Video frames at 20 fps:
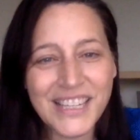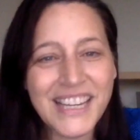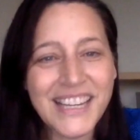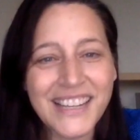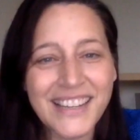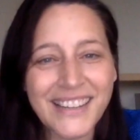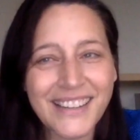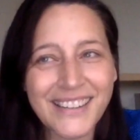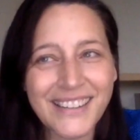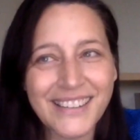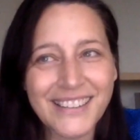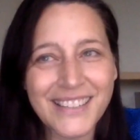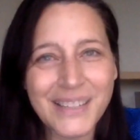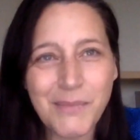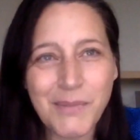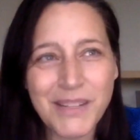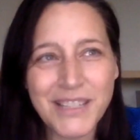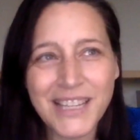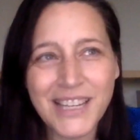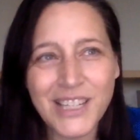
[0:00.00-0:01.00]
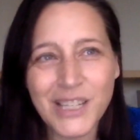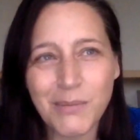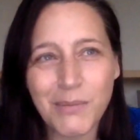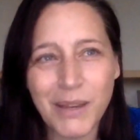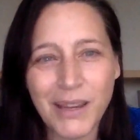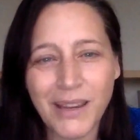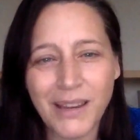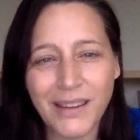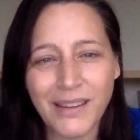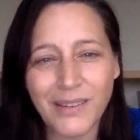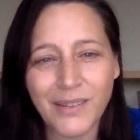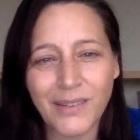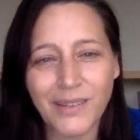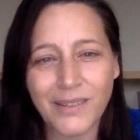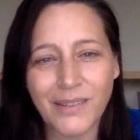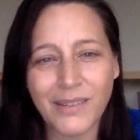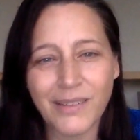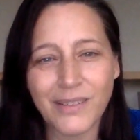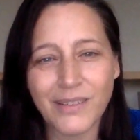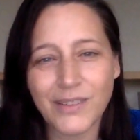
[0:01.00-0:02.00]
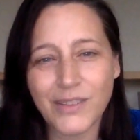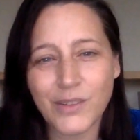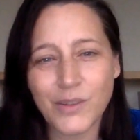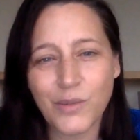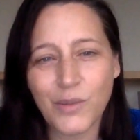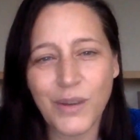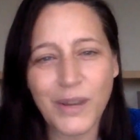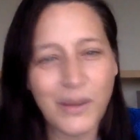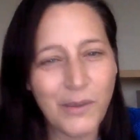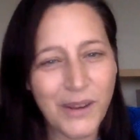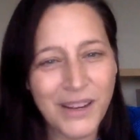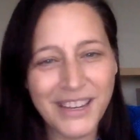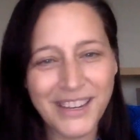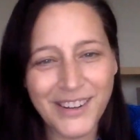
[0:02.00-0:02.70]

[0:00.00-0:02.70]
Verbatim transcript: like someone said to me 21